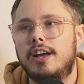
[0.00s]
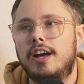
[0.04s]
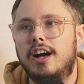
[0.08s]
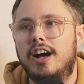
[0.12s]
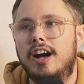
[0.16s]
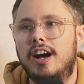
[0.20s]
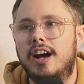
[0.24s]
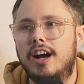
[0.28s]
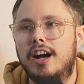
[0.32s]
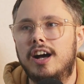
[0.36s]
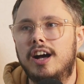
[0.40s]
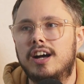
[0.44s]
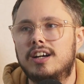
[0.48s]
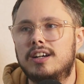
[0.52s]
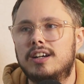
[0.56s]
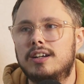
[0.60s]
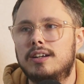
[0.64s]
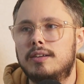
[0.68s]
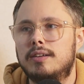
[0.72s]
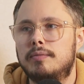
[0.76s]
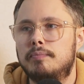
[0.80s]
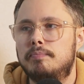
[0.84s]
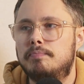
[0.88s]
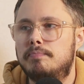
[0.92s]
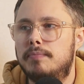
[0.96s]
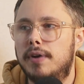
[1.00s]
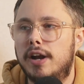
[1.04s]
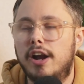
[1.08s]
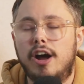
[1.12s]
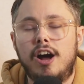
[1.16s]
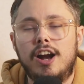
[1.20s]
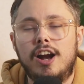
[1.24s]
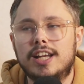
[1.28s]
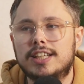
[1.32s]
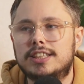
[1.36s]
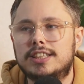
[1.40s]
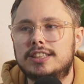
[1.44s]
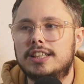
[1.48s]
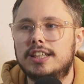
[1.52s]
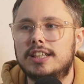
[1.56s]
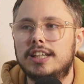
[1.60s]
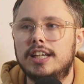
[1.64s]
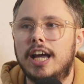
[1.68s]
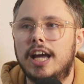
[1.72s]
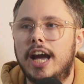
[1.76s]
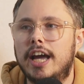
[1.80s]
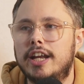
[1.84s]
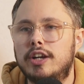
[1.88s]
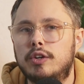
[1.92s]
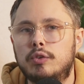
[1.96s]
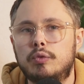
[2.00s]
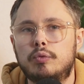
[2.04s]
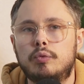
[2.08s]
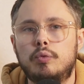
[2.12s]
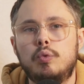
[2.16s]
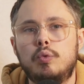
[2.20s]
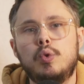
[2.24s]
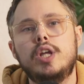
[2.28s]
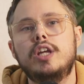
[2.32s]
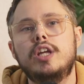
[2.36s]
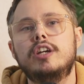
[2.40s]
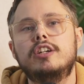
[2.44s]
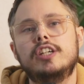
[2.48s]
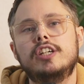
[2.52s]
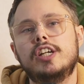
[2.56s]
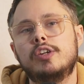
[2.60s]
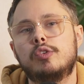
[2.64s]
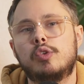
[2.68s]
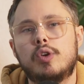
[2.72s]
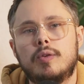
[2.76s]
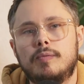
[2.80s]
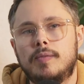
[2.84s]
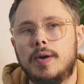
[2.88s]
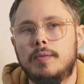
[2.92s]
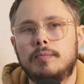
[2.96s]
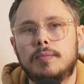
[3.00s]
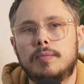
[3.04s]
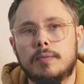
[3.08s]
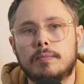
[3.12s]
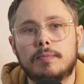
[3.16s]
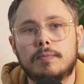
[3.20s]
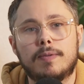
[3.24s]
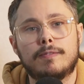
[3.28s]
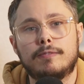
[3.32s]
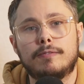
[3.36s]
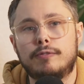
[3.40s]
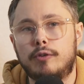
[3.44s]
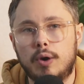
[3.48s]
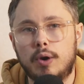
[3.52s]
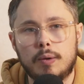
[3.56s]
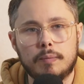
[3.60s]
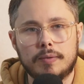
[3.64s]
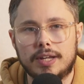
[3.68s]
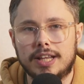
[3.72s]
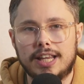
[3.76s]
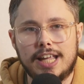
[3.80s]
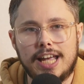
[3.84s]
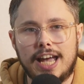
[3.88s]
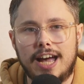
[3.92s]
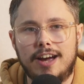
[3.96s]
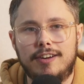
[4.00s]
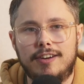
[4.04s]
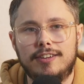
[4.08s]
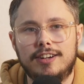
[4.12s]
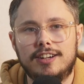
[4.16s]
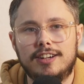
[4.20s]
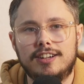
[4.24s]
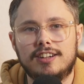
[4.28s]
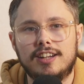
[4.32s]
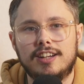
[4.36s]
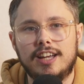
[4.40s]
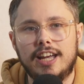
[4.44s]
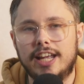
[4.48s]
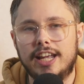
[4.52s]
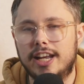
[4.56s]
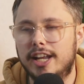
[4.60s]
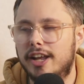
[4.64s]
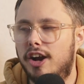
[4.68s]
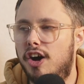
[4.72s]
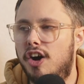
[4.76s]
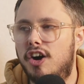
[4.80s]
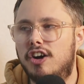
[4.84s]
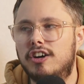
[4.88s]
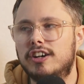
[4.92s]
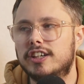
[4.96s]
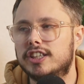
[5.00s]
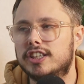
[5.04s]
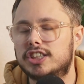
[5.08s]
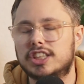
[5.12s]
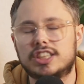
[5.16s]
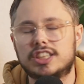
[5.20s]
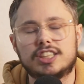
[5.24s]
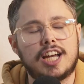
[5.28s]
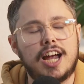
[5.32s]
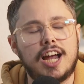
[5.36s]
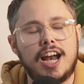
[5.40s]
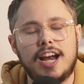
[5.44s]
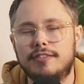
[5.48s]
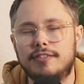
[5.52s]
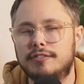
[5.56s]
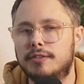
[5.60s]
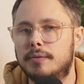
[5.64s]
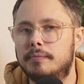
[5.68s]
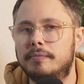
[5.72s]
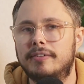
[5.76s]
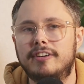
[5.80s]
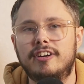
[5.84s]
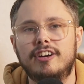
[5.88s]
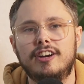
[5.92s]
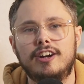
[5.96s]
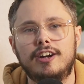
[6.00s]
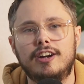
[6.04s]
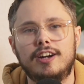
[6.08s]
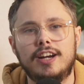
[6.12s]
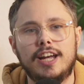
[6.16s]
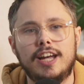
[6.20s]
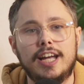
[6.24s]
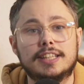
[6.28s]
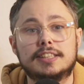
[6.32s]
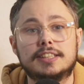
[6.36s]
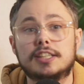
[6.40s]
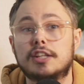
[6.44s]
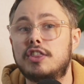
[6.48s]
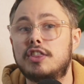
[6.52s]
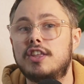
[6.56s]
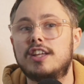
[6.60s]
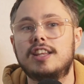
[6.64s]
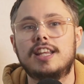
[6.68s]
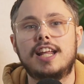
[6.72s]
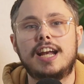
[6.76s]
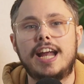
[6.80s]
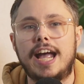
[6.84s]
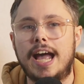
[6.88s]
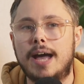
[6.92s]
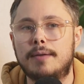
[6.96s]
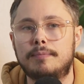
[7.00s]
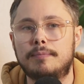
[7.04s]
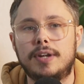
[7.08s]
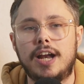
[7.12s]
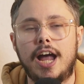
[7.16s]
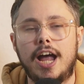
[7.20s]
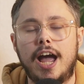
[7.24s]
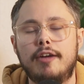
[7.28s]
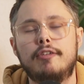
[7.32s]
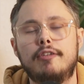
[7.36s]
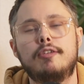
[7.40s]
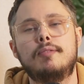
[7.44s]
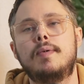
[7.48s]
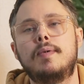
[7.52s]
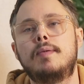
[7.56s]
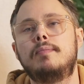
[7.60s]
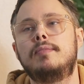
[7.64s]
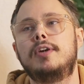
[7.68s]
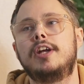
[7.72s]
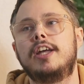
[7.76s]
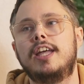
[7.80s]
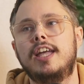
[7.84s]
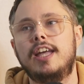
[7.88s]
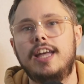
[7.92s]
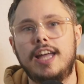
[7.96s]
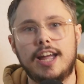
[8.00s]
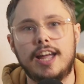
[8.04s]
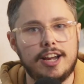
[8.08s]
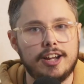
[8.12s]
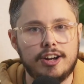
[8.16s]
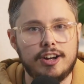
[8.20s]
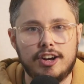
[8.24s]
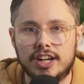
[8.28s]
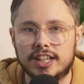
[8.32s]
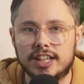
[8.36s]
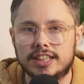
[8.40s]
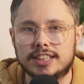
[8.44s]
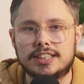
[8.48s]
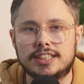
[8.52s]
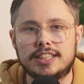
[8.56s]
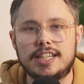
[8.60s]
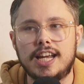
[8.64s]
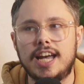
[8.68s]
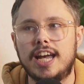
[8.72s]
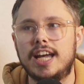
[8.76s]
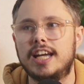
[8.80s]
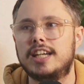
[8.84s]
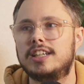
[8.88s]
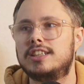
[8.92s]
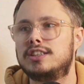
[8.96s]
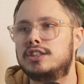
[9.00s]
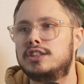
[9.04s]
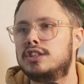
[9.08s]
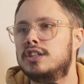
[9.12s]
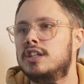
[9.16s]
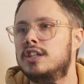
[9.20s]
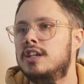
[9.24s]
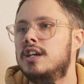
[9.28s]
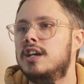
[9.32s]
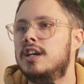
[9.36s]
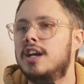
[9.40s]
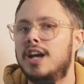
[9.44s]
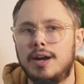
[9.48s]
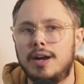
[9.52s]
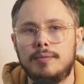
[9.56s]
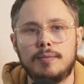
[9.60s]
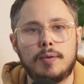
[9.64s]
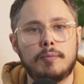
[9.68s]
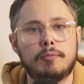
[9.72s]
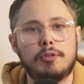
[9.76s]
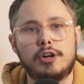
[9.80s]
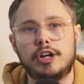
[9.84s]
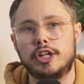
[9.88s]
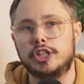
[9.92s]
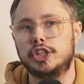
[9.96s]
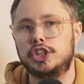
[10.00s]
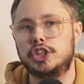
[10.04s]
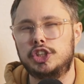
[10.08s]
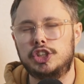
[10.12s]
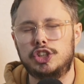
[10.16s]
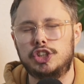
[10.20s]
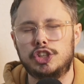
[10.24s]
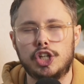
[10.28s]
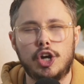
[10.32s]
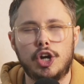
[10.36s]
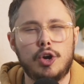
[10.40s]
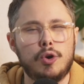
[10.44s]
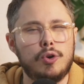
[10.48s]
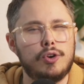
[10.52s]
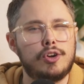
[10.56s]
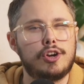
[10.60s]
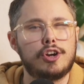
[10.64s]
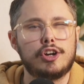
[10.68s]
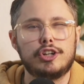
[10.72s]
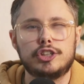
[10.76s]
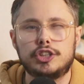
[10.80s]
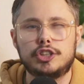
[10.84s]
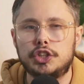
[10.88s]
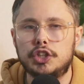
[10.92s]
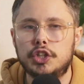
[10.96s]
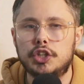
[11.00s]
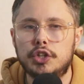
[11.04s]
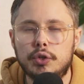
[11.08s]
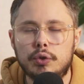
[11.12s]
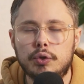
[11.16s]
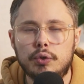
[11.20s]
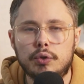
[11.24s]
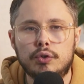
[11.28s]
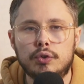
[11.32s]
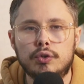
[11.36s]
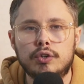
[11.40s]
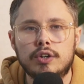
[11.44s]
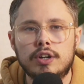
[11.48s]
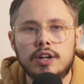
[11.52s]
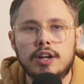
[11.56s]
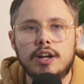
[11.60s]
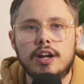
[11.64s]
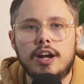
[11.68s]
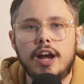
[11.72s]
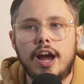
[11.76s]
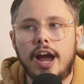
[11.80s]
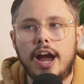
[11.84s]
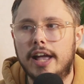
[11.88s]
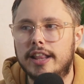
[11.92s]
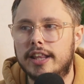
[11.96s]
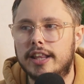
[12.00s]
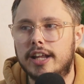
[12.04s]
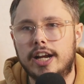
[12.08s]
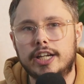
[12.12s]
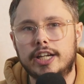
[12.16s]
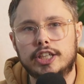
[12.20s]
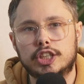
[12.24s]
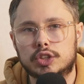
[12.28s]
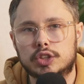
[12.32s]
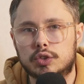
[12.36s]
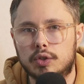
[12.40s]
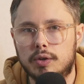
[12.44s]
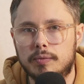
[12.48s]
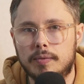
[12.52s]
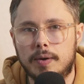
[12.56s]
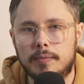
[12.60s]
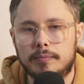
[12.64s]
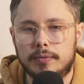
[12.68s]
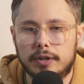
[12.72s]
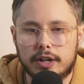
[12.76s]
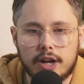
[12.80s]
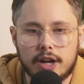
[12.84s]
But honestly, I don't really remember performing the hour. It all is just kind of a blur. It's a thing that happened. I remember getting on stage. I remember a joke or two. And then I just remember